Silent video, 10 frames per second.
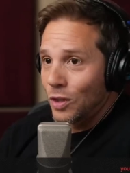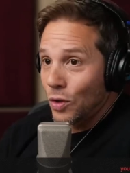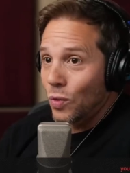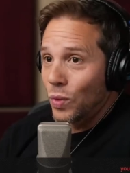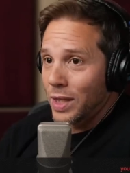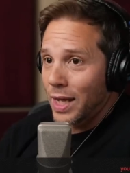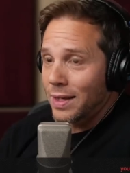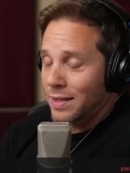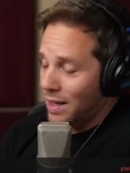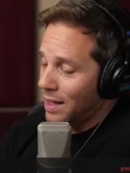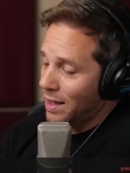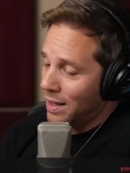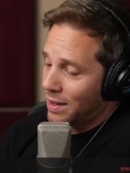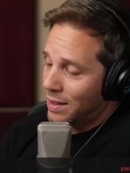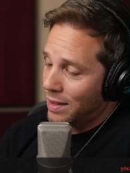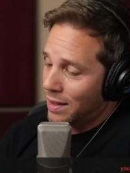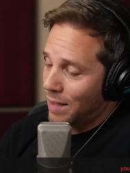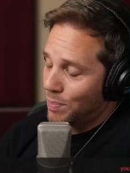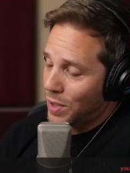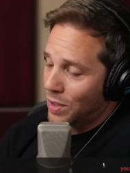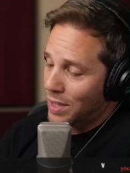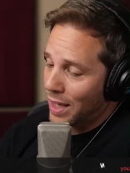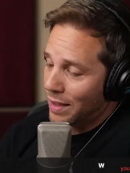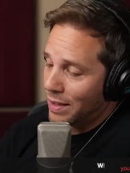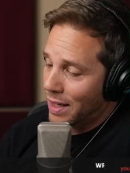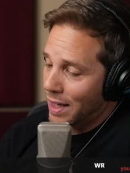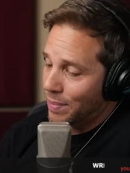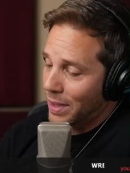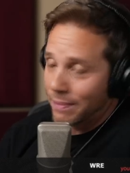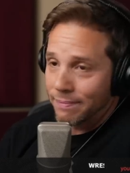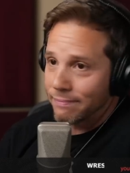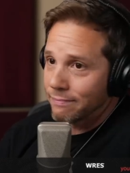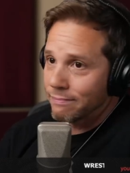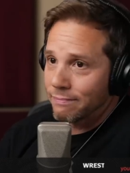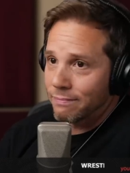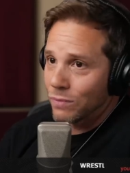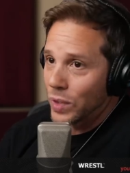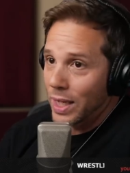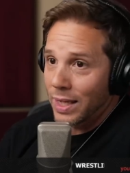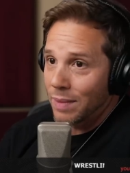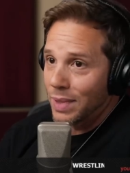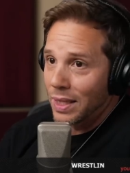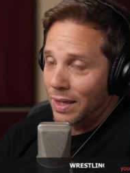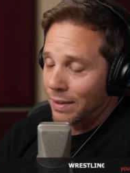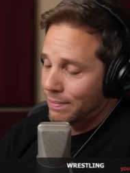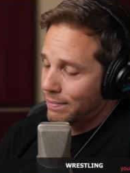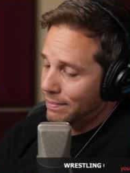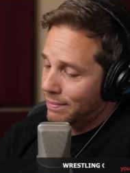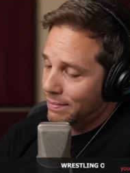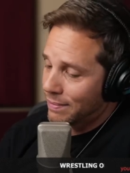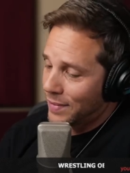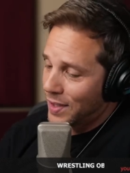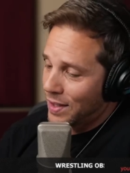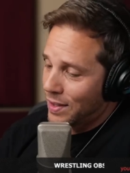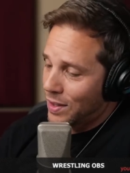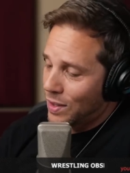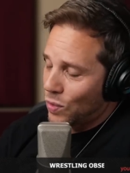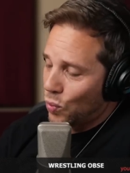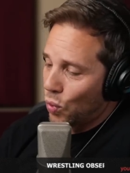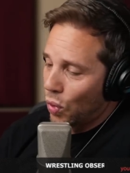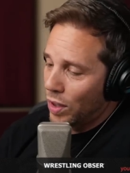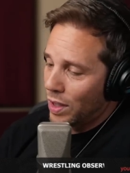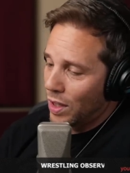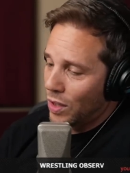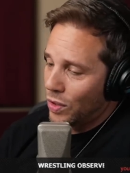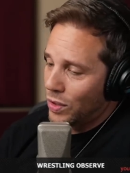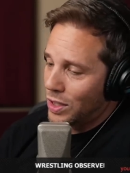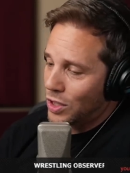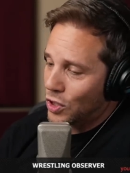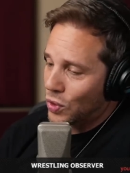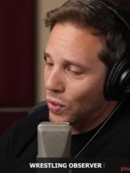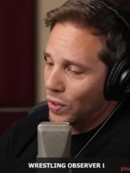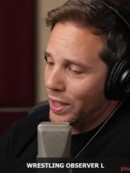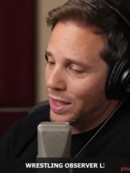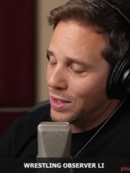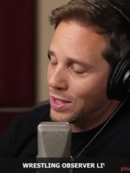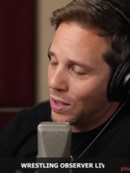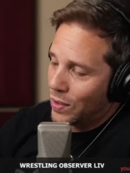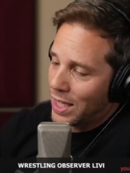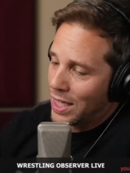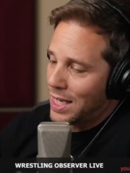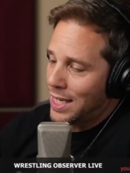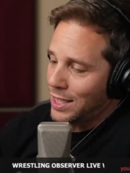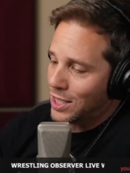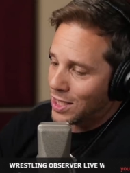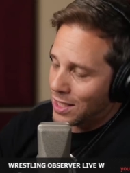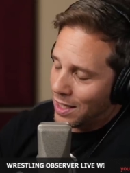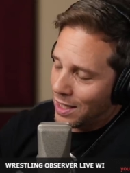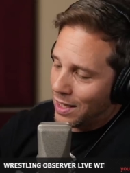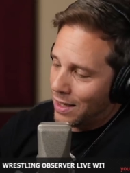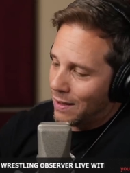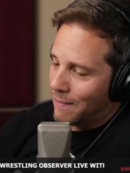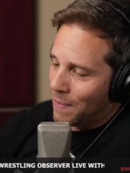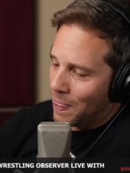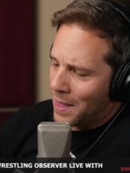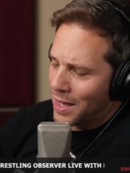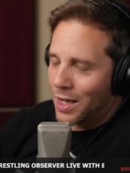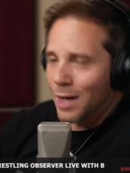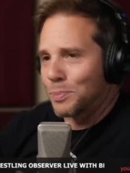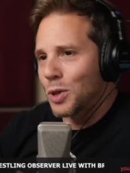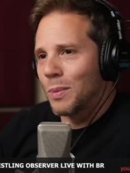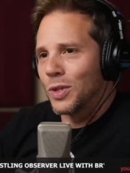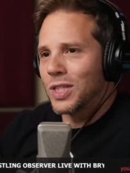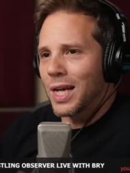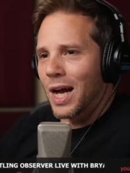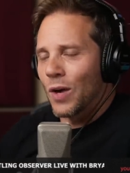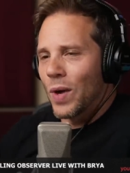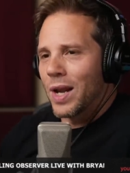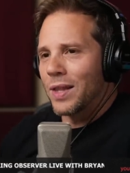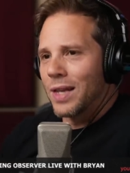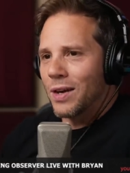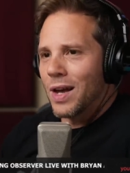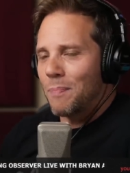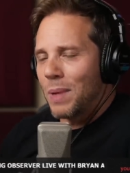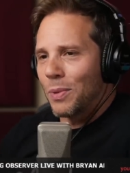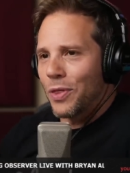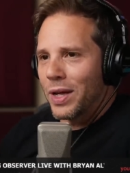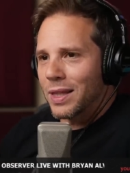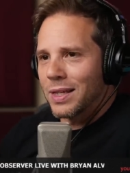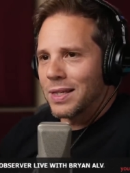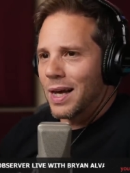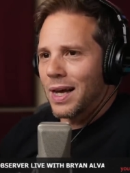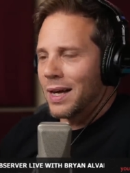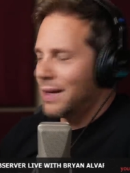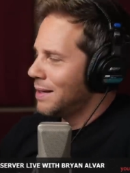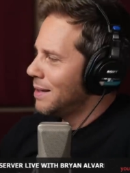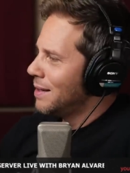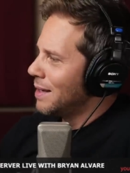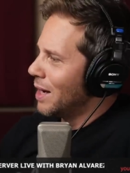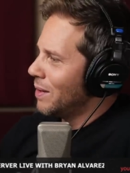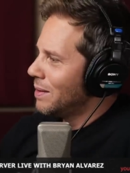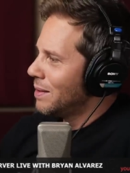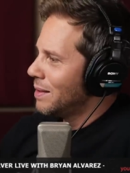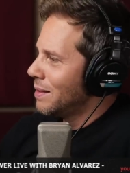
you can win that uh, that pure title tonight, but we ain't going to be there. Wardlow destroyed Tony Nese, then cut a promo saying, I read on the internet people think that, uh, you know,